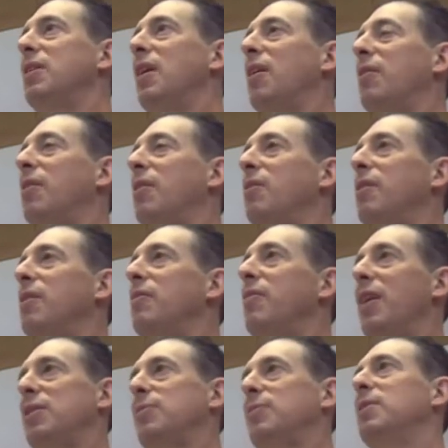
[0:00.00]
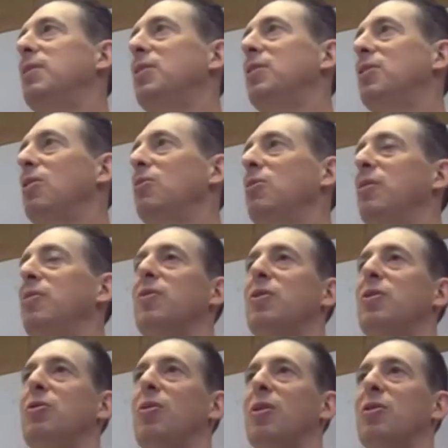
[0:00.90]
Are there investments in social
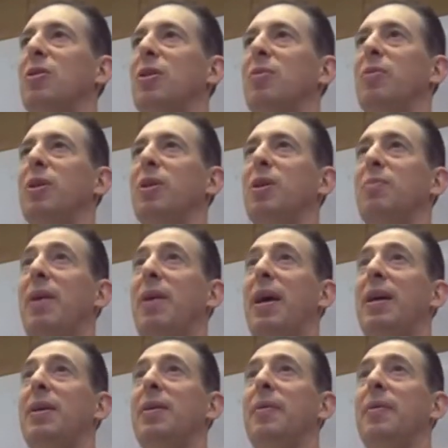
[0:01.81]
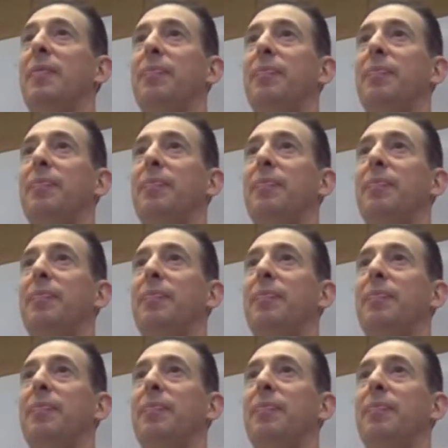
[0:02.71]
infrastructure that we could make?